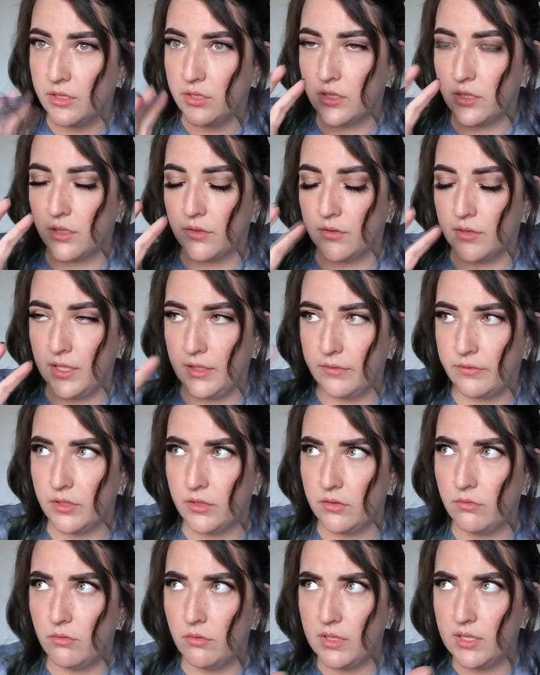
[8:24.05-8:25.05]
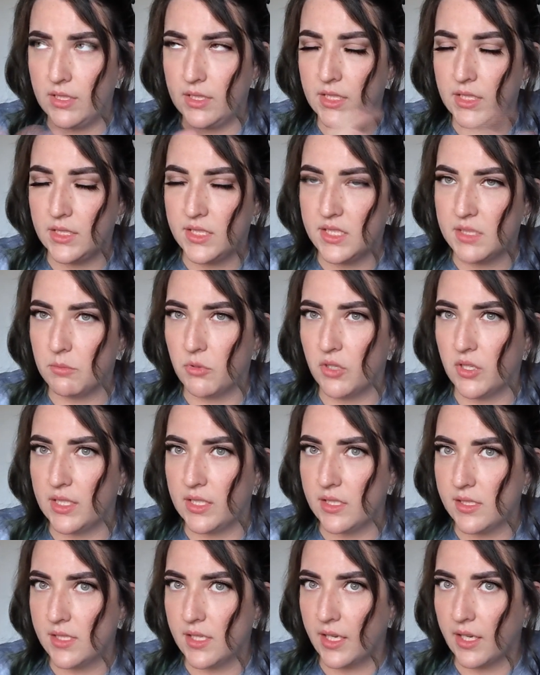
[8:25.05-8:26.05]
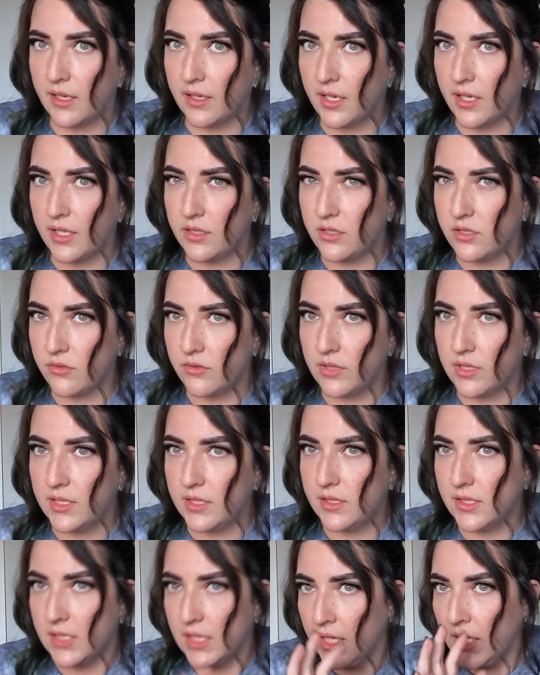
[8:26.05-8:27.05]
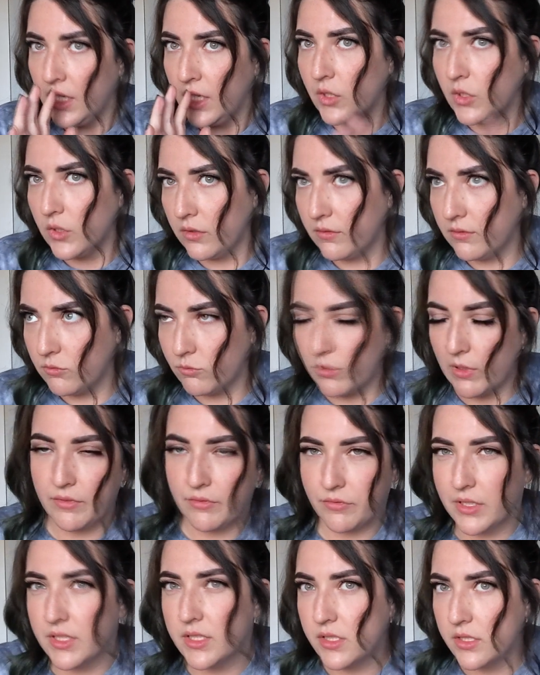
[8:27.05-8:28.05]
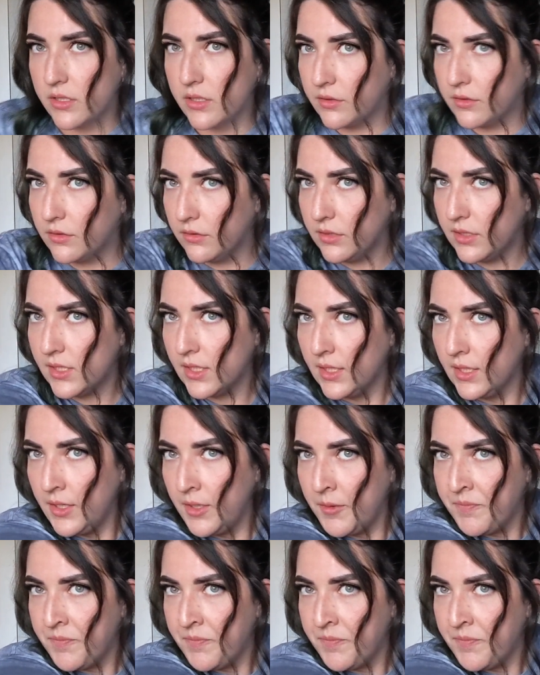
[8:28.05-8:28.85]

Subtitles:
So if you need some more insight on how to do this, reference those.